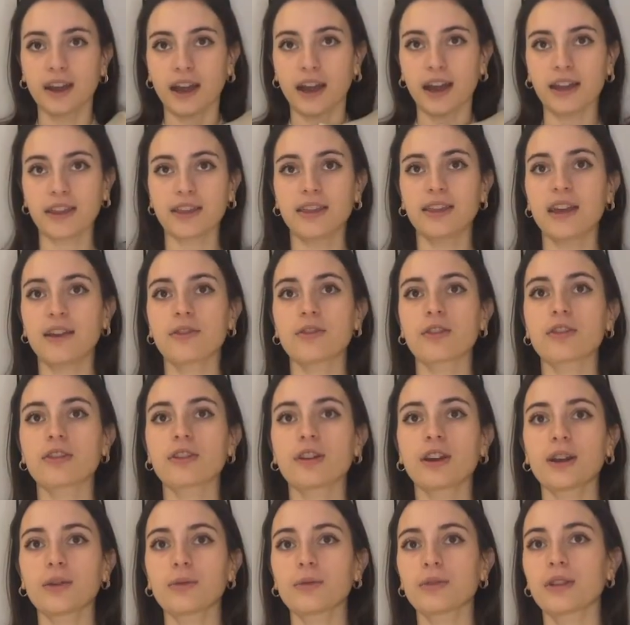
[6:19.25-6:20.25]
I never
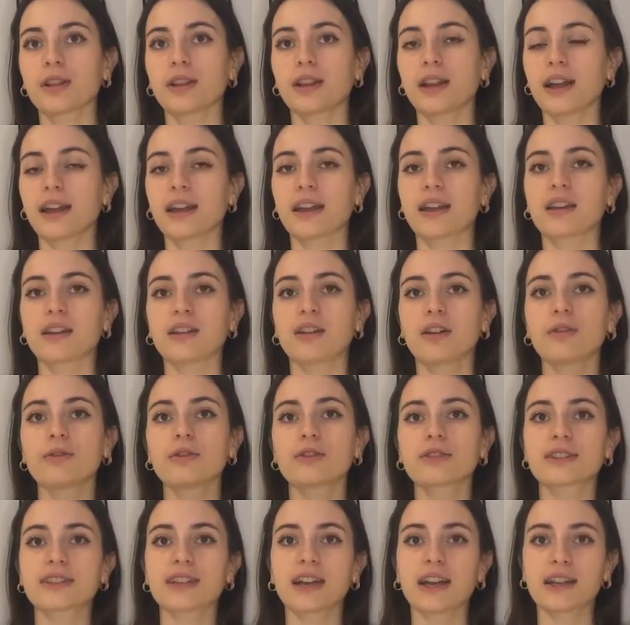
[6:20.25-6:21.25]
thought I would like an
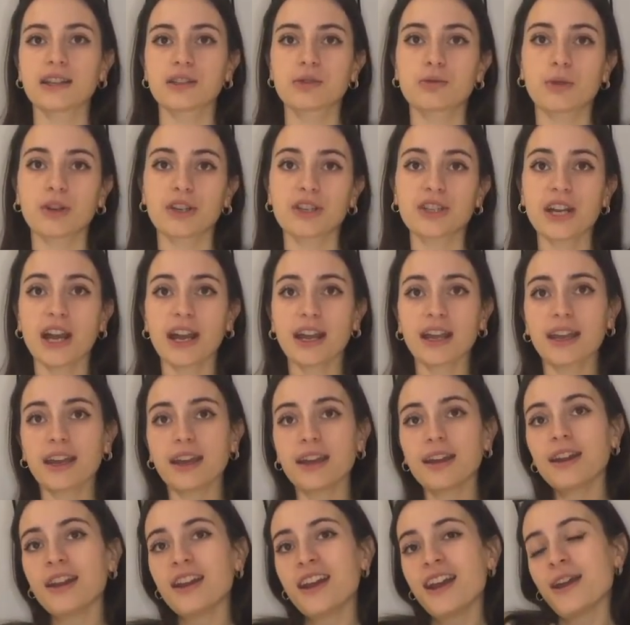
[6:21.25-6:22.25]
oversized white
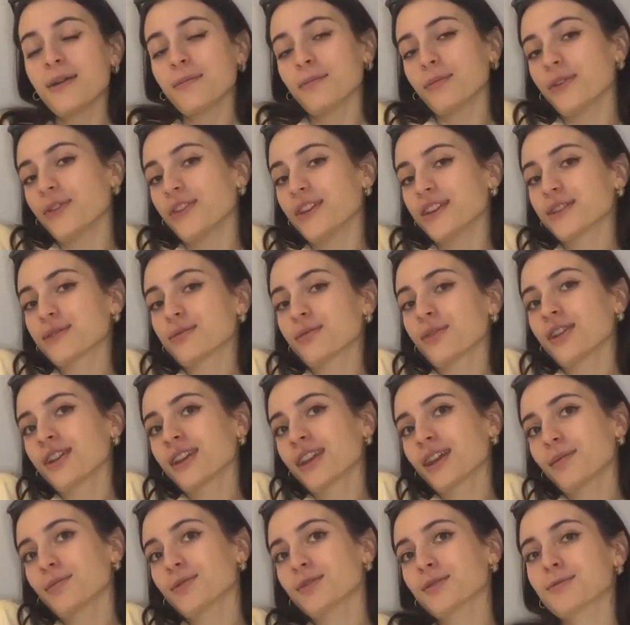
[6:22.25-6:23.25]
jacket, but this one
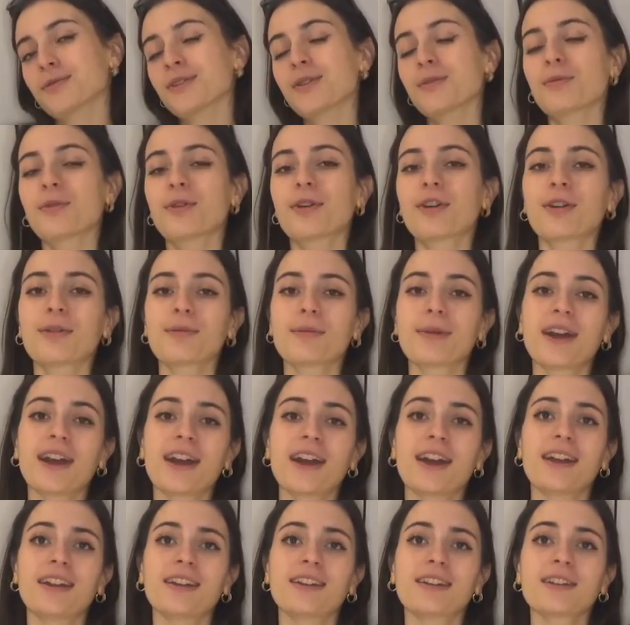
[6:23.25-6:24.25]
keeps me warm,
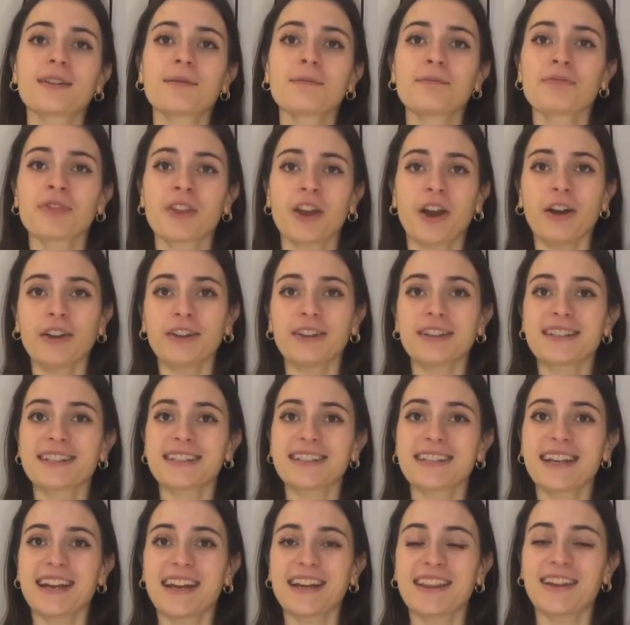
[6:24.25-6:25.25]
and
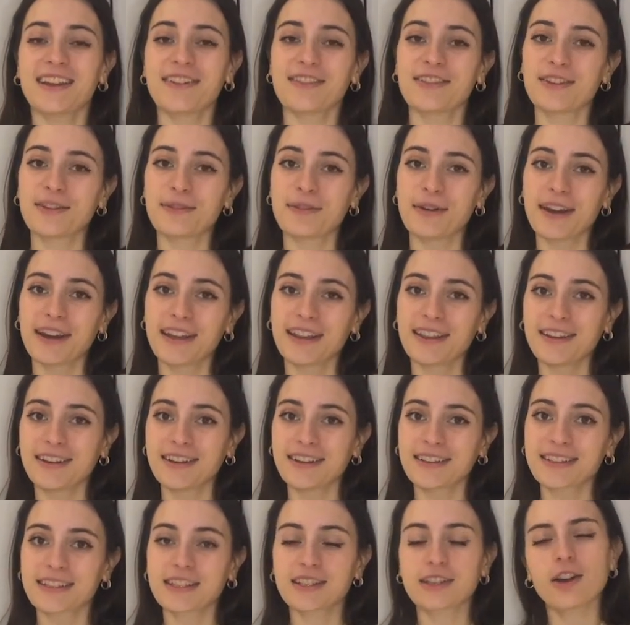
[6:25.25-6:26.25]
honestly, I love the way it
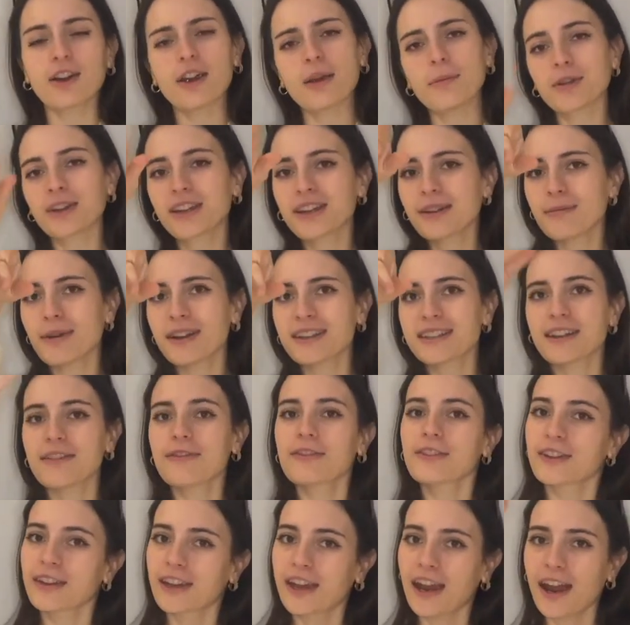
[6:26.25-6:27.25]
looks. Sorry, I'm looking at myself
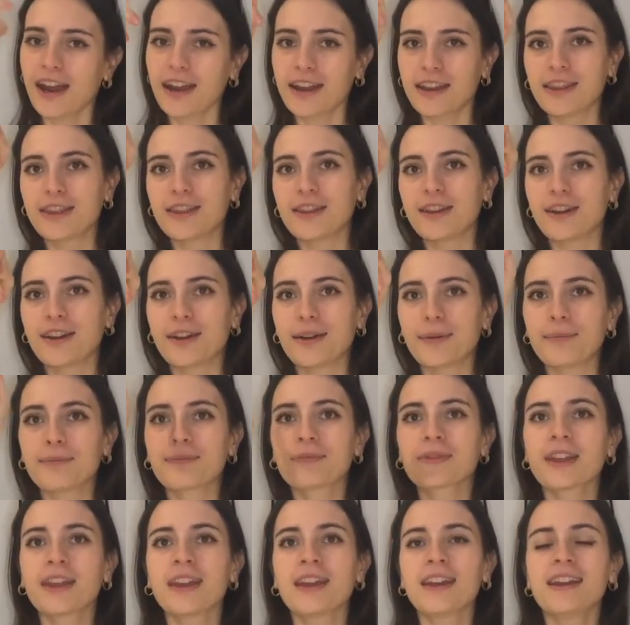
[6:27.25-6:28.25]
in the, in the
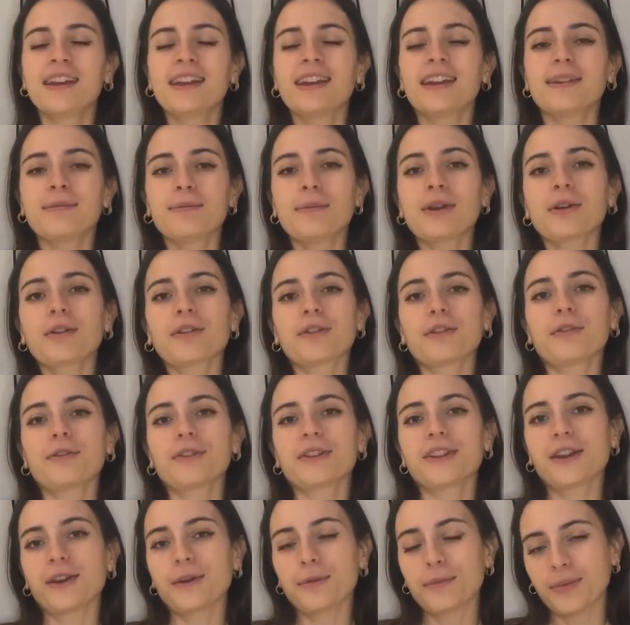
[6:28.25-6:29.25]
mirror over
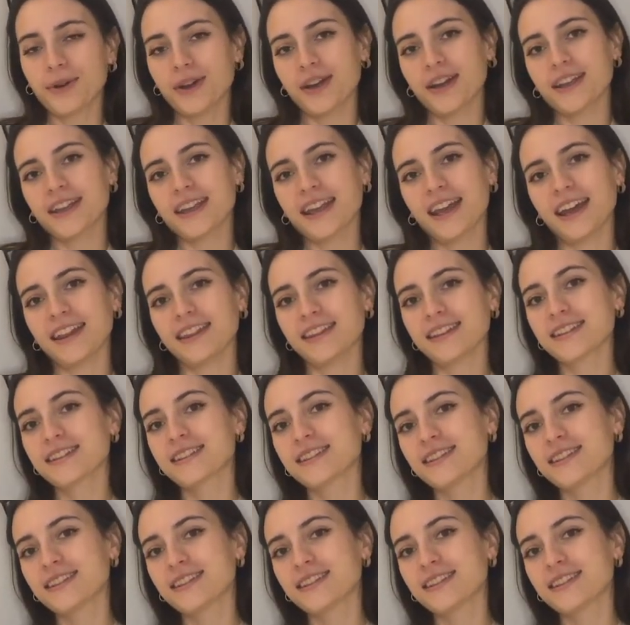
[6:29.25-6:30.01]
there, but yeah, this